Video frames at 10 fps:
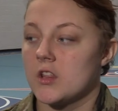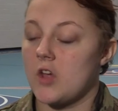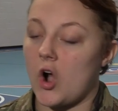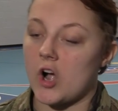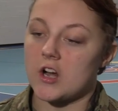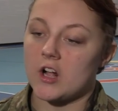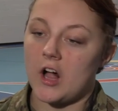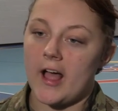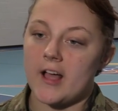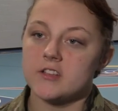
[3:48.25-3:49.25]
the art
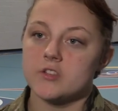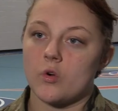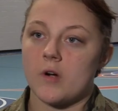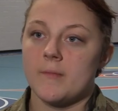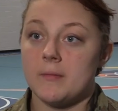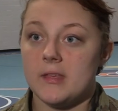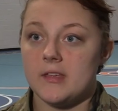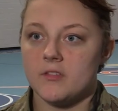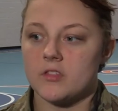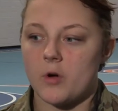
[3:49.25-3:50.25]
class or maybe
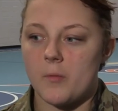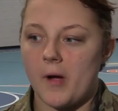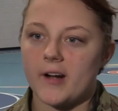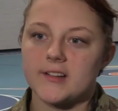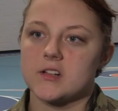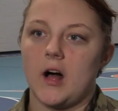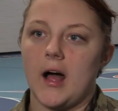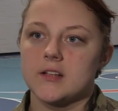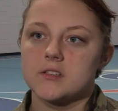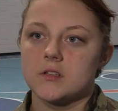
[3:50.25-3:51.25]
even the robotics
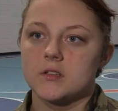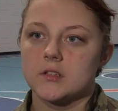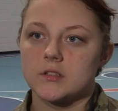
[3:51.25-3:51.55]
class.